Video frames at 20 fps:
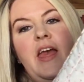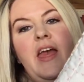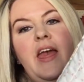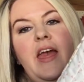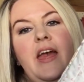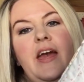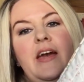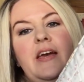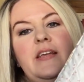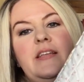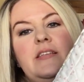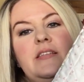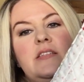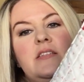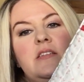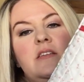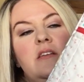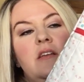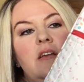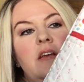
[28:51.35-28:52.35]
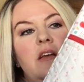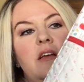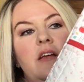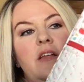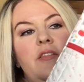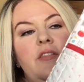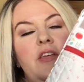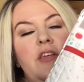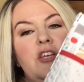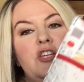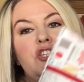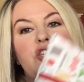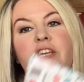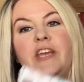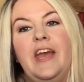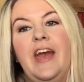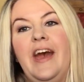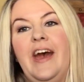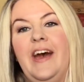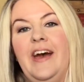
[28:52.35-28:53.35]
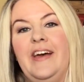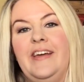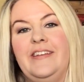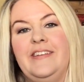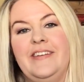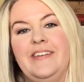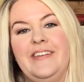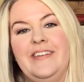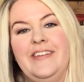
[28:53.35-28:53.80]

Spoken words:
and that she had